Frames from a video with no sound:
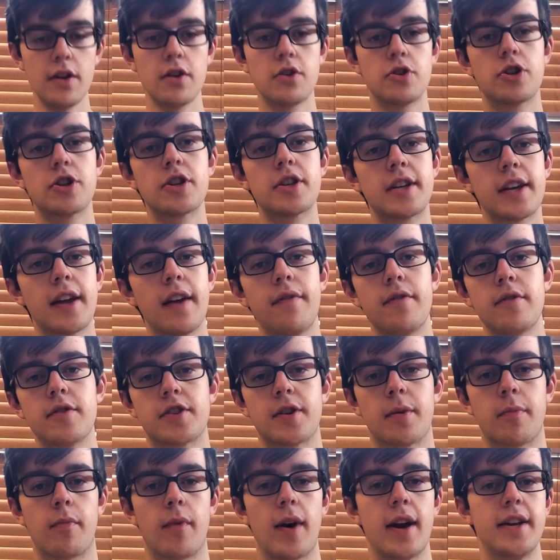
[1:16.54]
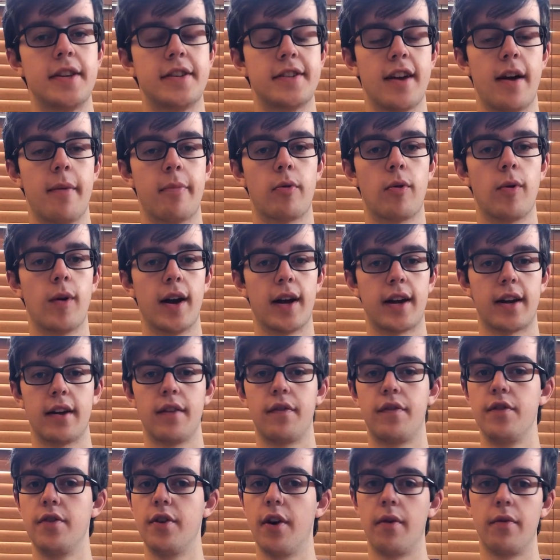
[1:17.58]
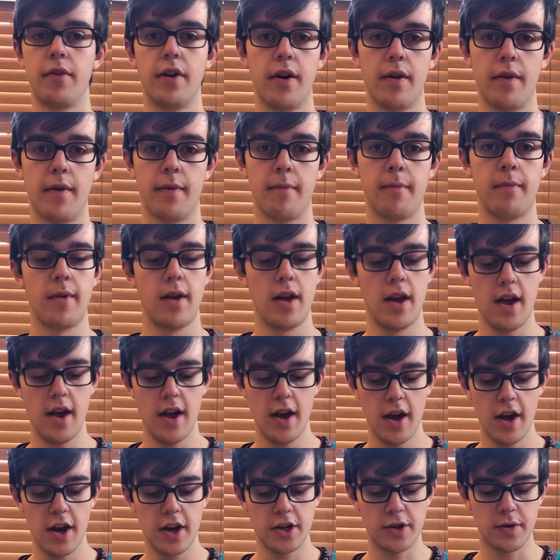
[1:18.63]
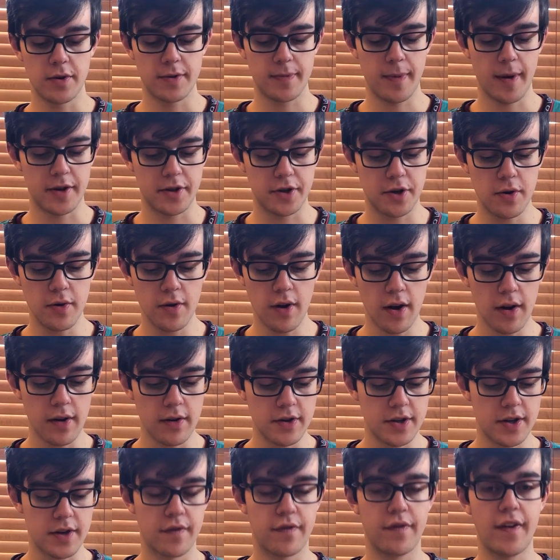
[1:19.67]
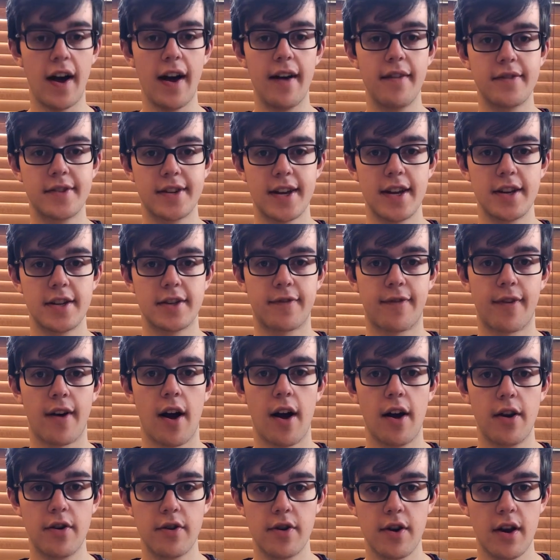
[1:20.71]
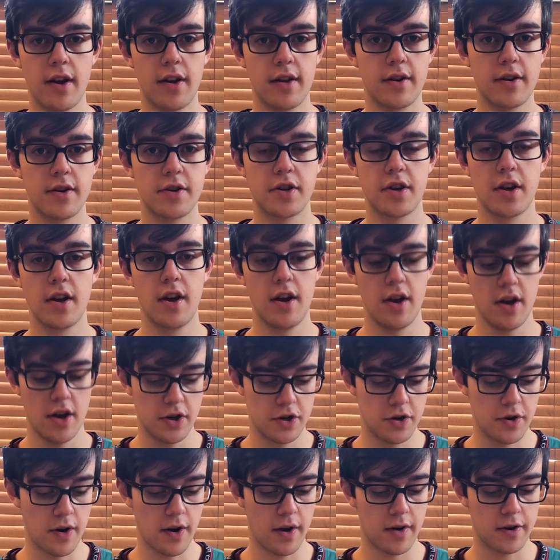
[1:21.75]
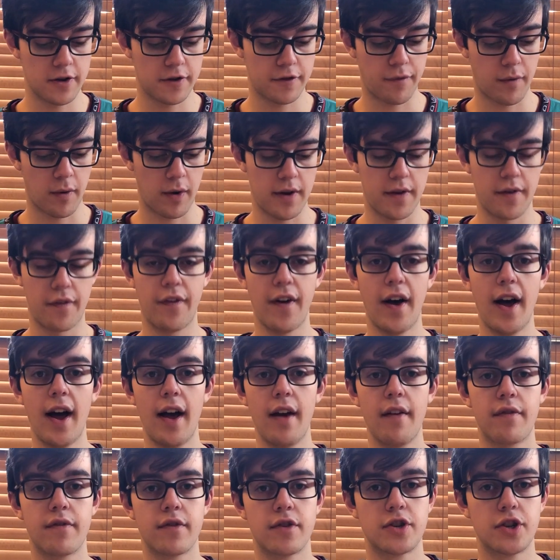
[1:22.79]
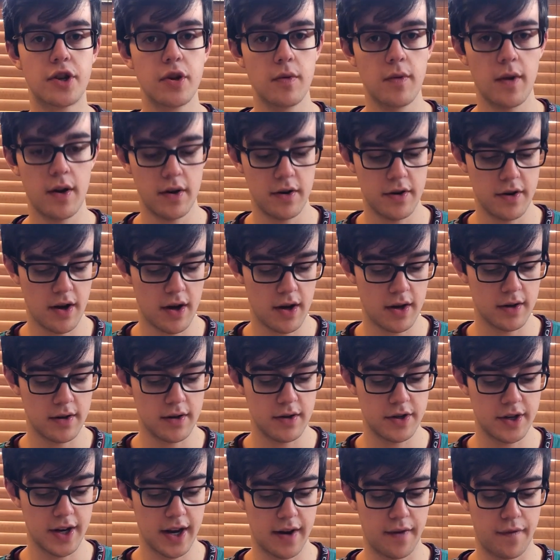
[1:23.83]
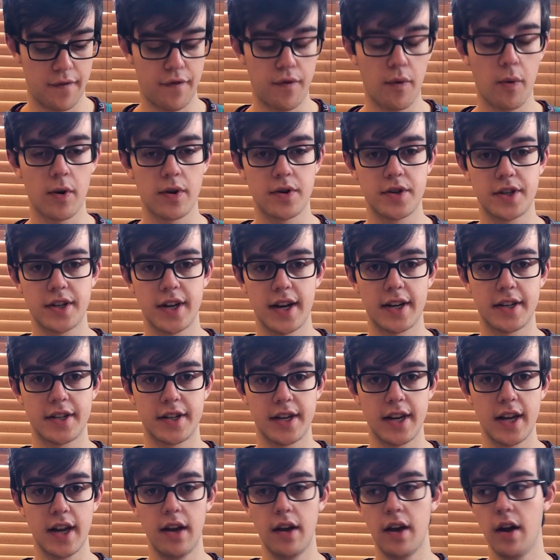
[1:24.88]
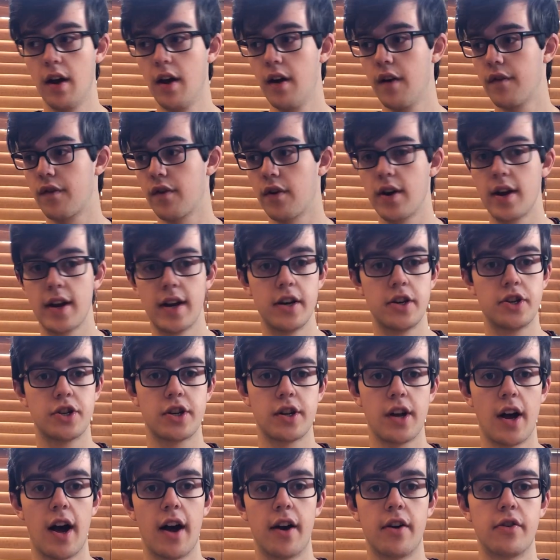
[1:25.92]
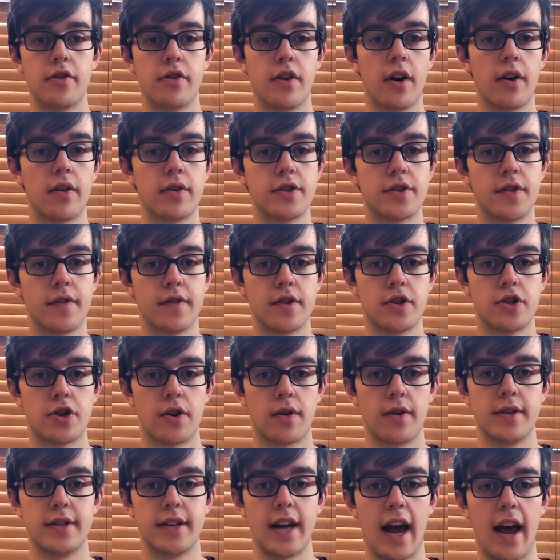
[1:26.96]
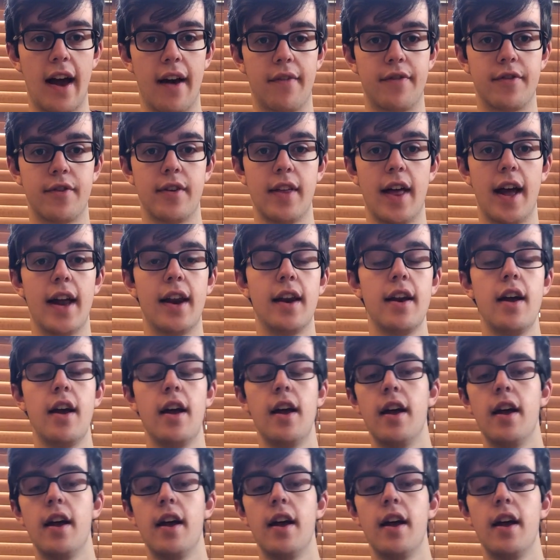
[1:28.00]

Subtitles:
just to give you some rates up quick, if you don't know them. So it's about $2.05 for $100, $2.45 for $200, and $4.60 for each $100 of insurance after that.